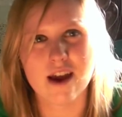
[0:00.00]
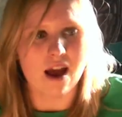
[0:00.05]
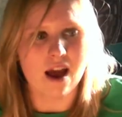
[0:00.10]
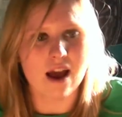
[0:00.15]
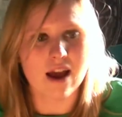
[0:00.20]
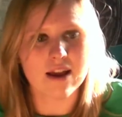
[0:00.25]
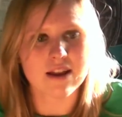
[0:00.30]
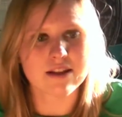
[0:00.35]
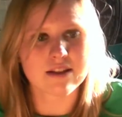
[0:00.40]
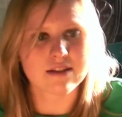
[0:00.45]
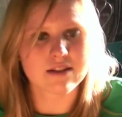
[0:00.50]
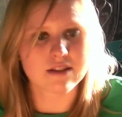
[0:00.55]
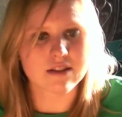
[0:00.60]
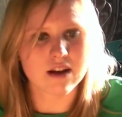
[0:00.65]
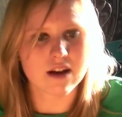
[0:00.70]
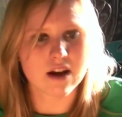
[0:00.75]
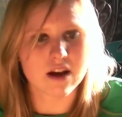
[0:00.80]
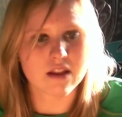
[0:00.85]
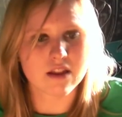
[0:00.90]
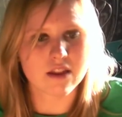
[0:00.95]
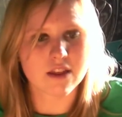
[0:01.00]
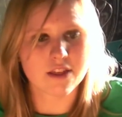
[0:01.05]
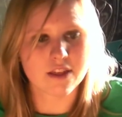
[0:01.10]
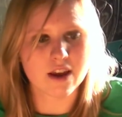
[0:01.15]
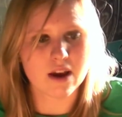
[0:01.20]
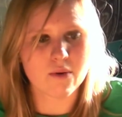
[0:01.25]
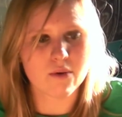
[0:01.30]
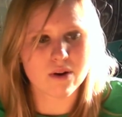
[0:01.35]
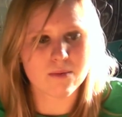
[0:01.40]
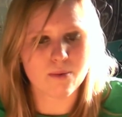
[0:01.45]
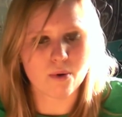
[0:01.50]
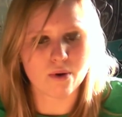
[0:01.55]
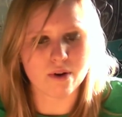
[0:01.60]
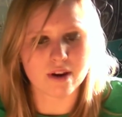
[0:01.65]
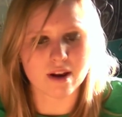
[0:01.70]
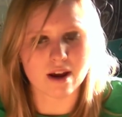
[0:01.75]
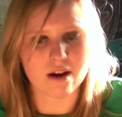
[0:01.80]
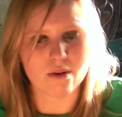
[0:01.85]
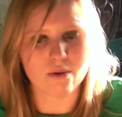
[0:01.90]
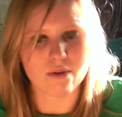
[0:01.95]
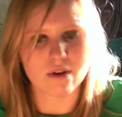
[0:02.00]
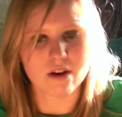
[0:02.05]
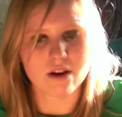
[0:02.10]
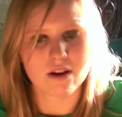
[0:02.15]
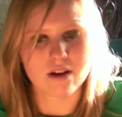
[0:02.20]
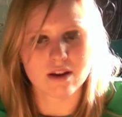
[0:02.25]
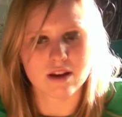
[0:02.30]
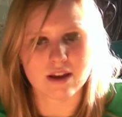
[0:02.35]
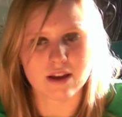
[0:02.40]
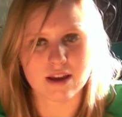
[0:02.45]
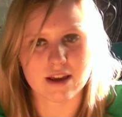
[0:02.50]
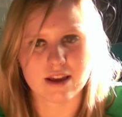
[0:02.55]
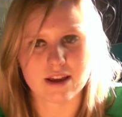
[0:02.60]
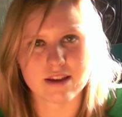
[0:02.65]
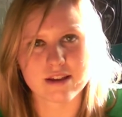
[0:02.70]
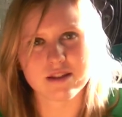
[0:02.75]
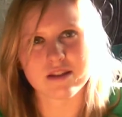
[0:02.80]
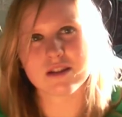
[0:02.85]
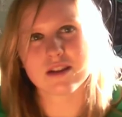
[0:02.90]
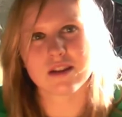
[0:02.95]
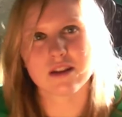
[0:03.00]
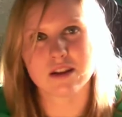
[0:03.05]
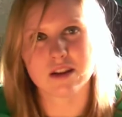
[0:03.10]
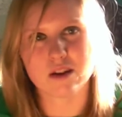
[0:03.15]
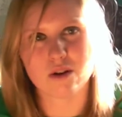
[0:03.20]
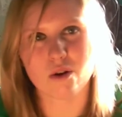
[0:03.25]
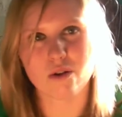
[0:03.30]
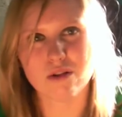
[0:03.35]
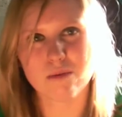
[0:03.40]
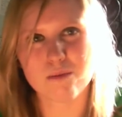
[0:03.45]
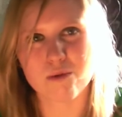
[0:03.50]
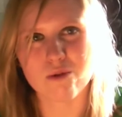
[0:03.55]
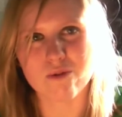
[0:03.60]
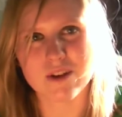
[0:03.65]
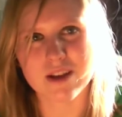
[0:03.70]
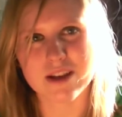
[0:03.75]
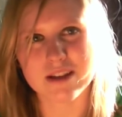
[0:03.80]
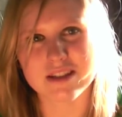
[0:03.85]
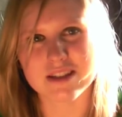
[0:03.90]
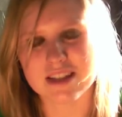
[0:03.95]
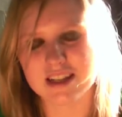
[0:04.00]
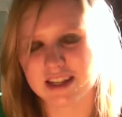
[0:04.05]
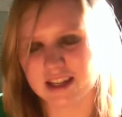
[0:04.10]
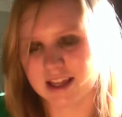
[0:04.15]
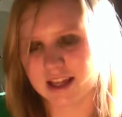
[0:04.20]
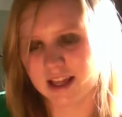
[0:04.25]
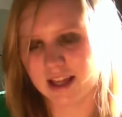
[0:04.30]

And the thing I want to point out is, in all the movies,